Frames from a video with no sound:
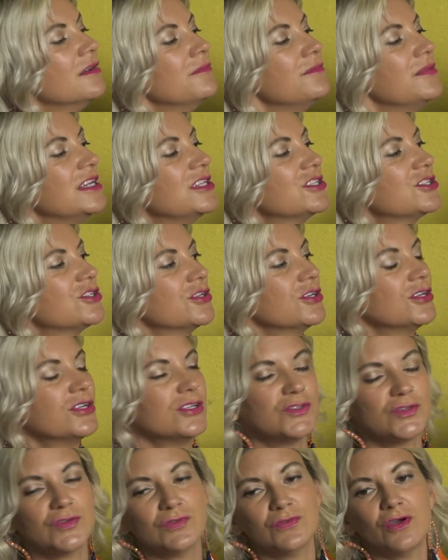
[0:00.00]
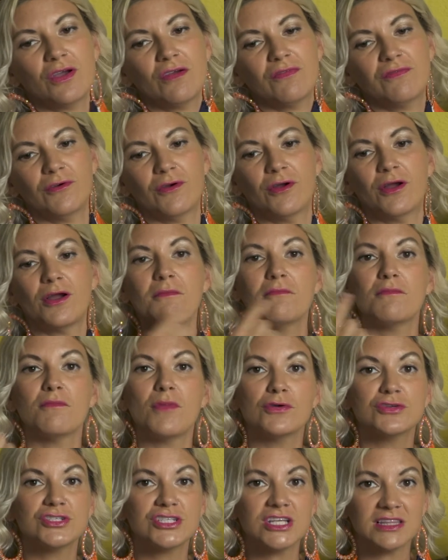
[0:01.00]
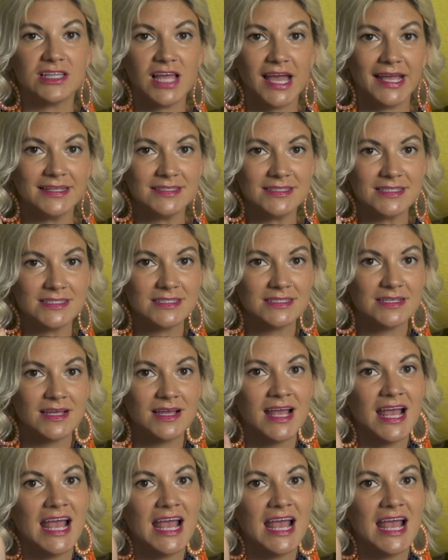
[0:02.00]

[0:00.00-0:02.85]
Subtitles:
be sure to look for motion lines,